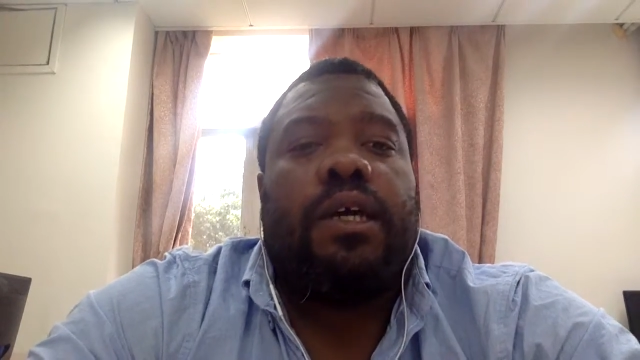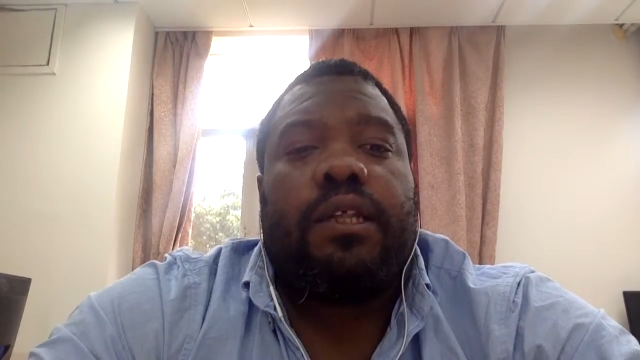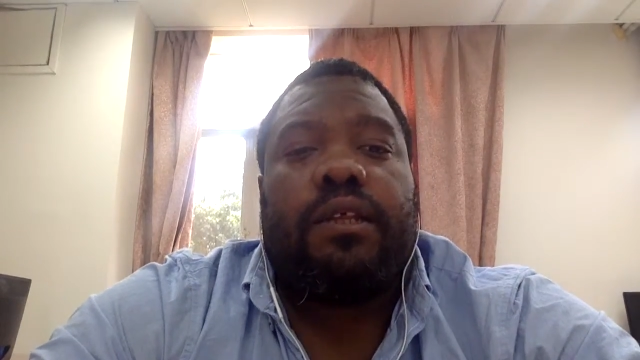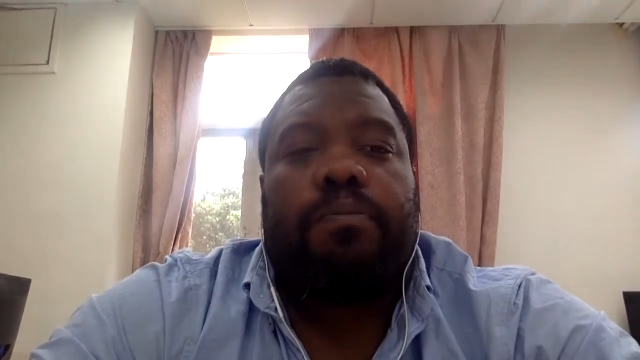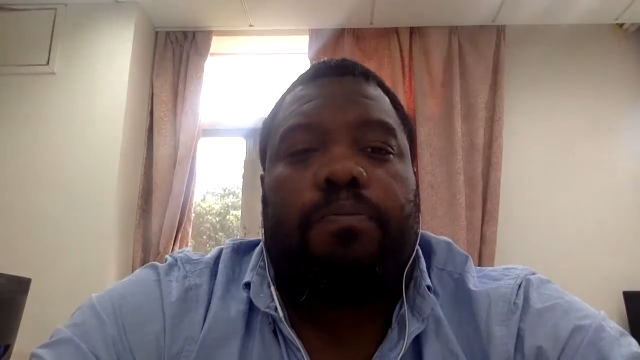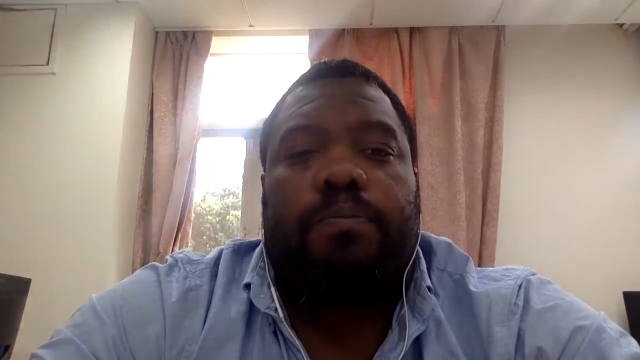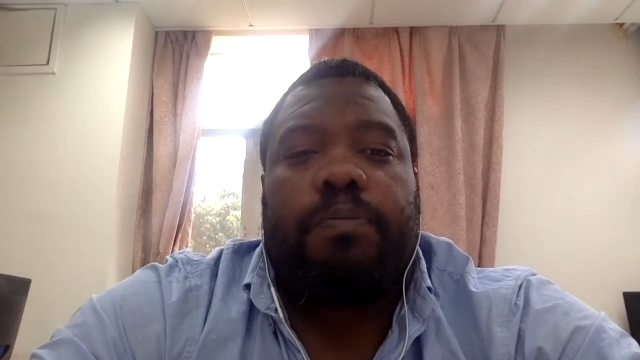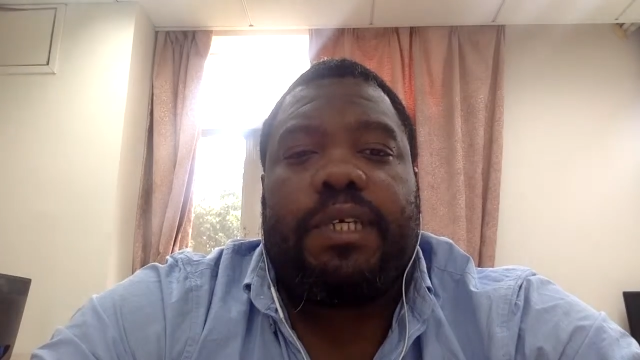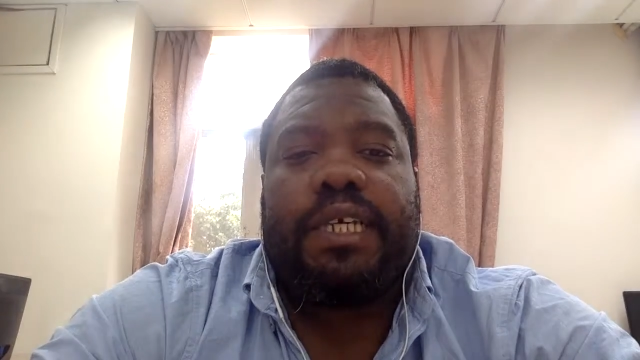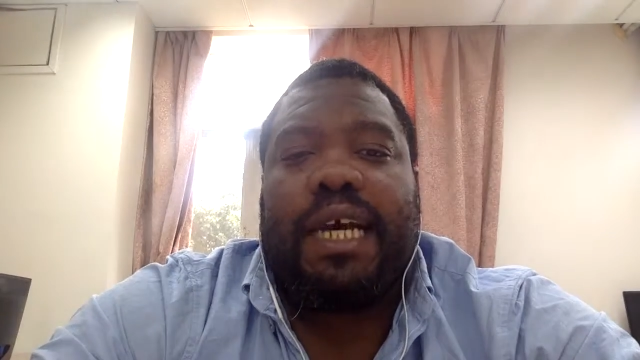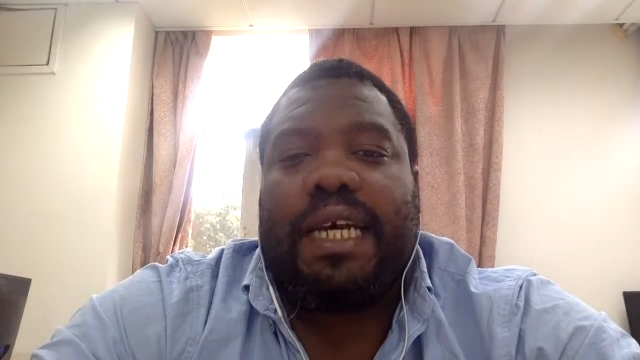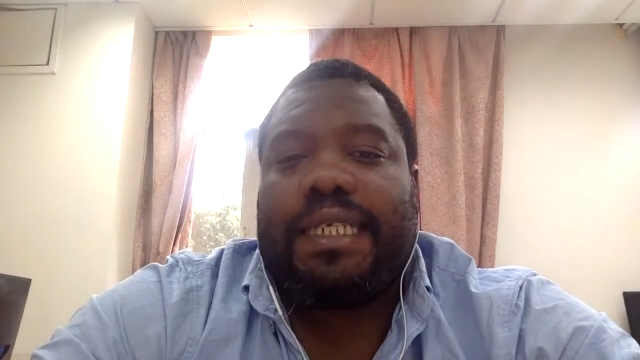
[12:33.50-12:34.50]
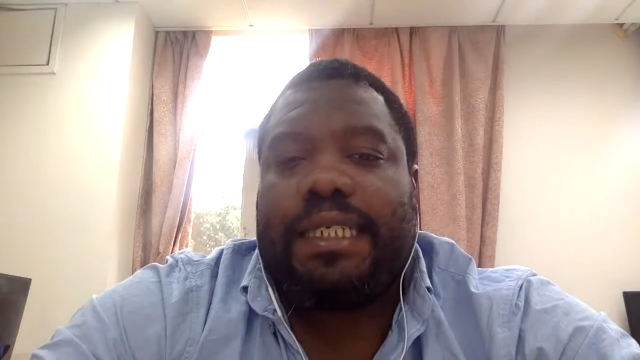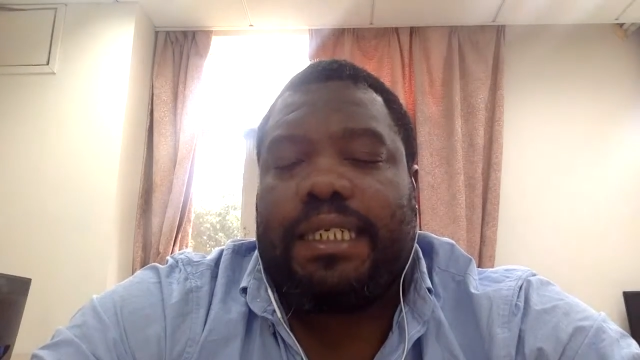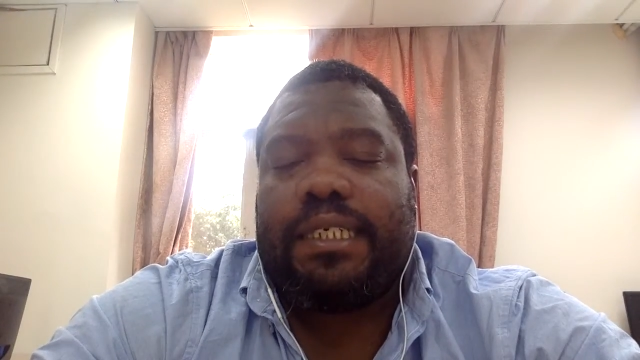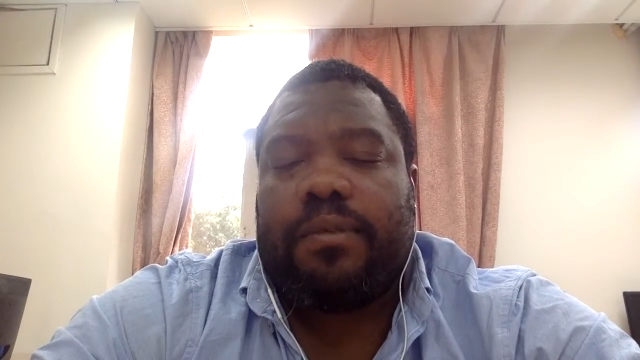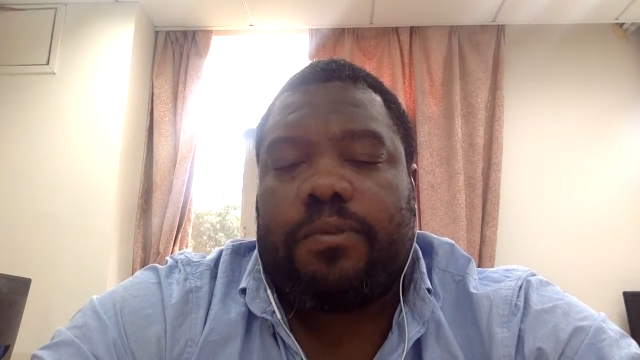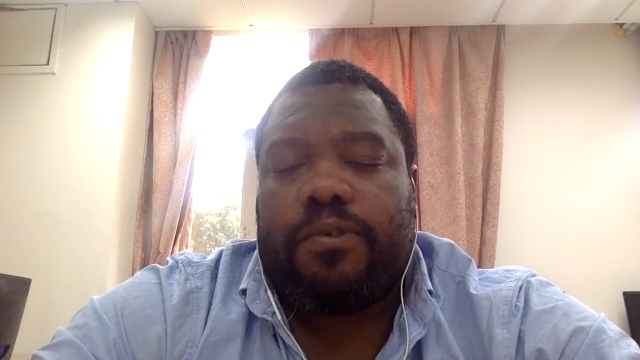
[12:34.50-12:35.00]
The big
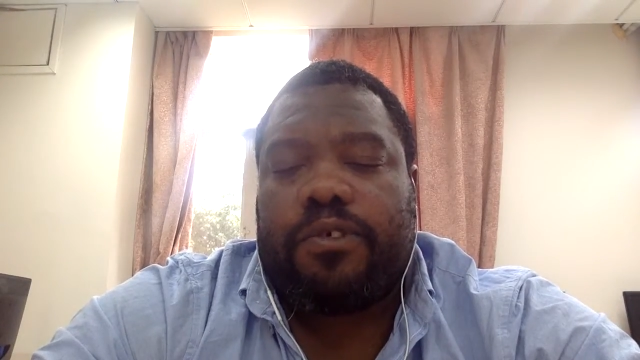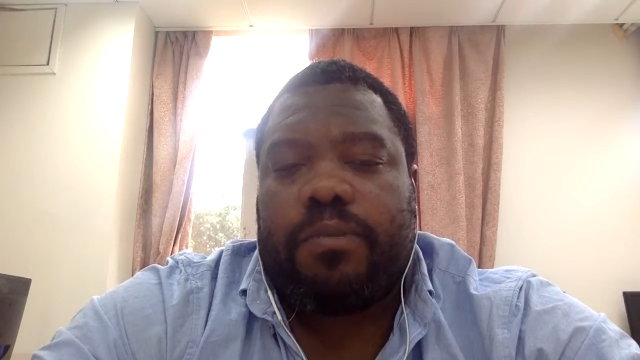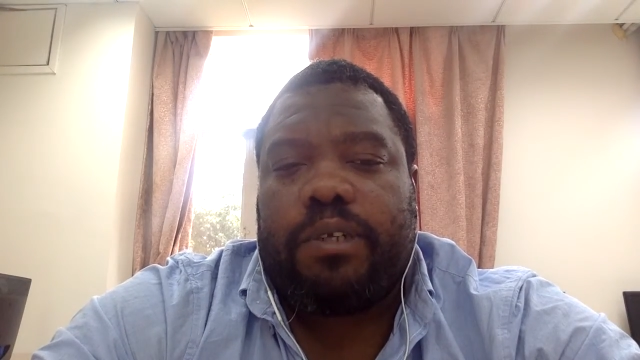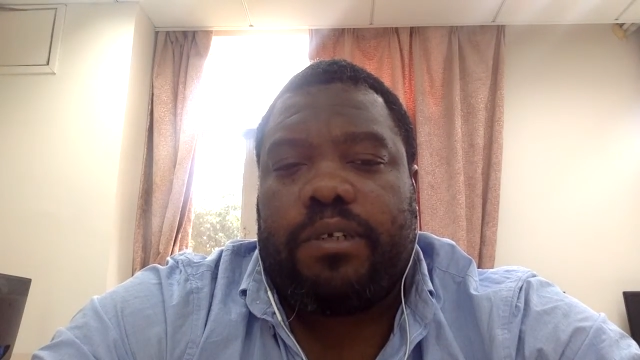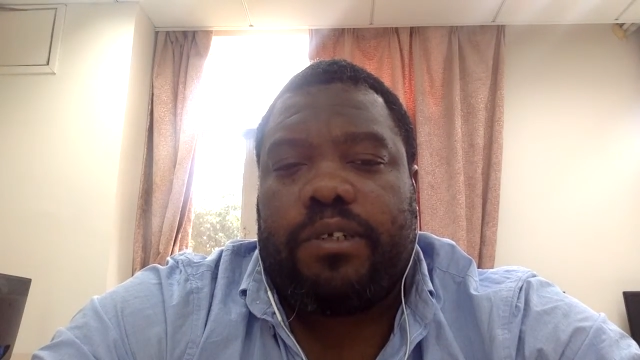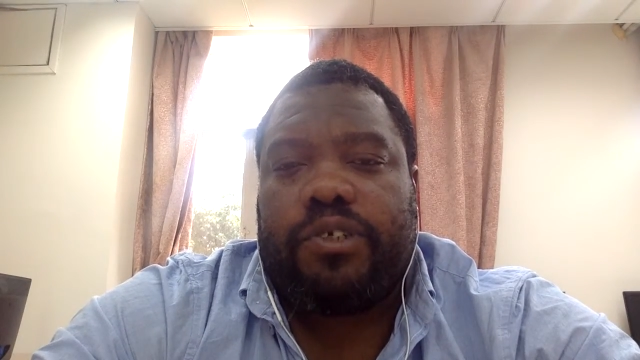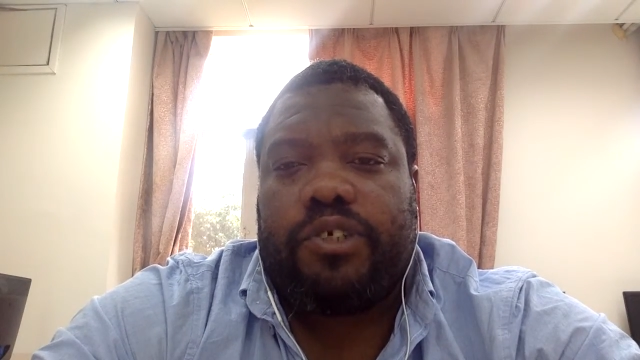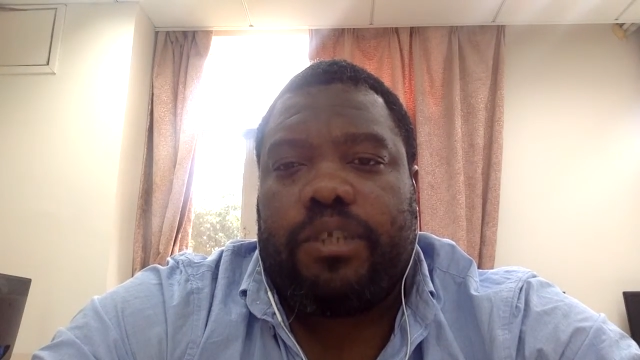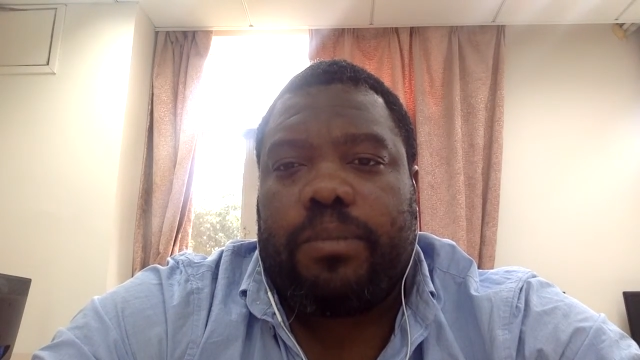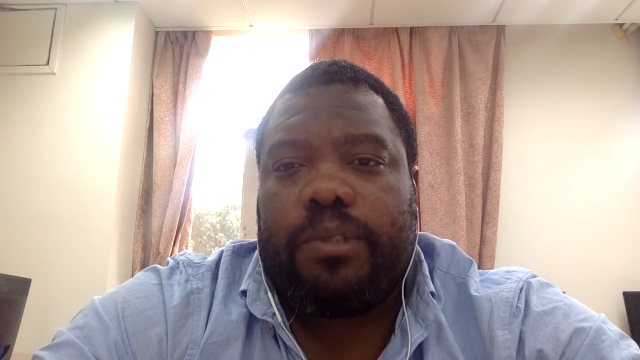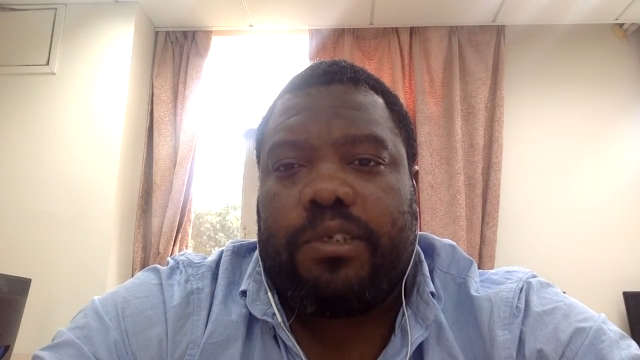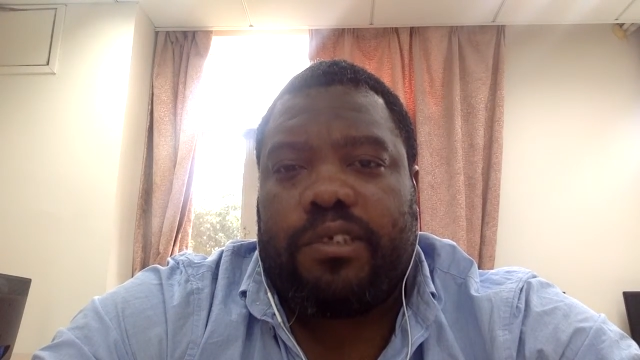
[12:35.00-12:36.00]
idea for Sumerian achievements